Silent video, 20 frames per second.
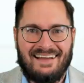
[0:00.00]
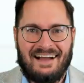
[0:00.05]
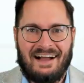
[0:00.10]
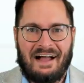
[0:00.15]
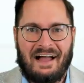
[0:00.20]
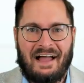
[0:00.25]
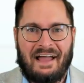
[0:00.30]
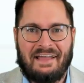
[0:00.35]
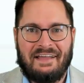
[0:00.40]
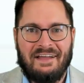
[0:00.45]

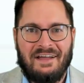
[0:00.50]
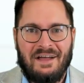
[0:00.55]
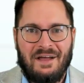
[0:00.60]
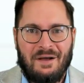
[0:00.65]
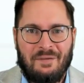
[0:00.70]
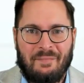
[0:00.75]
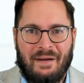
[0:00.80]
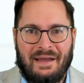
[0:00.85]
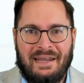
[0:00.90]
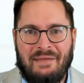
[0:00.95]
Hi,
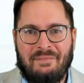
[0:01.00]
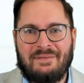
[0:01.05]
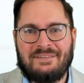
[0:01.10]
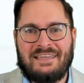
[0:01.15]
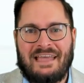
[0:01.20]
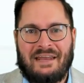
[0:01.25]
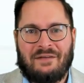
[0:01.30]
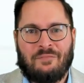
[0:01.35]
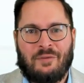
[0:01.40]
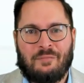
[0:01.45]
my name is
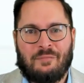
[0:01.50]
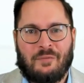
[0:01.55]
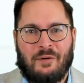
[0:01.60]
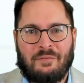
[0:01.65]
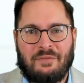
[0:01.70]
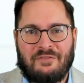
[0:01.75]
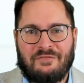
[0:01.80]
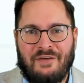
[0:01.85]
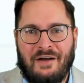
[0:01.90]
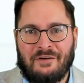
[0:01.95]
Adam Whitmer.
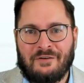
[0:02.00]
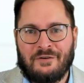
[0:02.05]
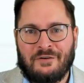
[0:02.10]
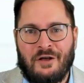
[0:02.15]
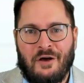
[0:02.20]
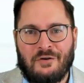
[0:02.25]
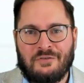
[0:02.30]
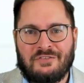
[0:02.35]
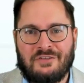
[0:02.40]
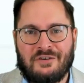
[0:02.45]
I'm the founder and
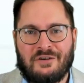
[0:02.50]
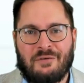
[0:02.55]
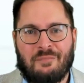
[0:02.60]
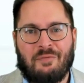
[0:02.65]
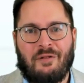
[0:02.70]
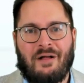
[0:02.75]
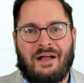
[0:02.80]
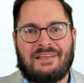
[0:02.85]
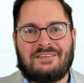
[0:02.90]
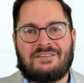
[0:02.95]
host here at
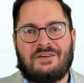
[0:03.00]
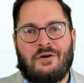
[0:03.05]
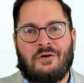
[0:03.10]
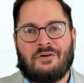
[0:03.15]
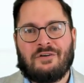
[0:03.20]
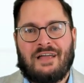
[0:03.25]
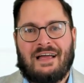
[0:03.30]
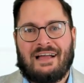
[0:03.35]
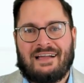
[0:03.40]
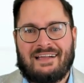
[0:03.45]

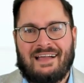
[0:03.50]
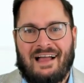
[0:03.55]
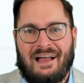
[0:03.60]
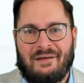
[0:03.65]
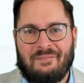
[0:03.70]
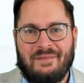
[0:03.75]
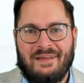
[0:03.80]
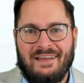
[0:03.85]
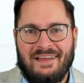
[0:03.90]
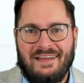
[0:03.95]

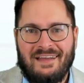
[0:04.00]
ComplianceCohort.com.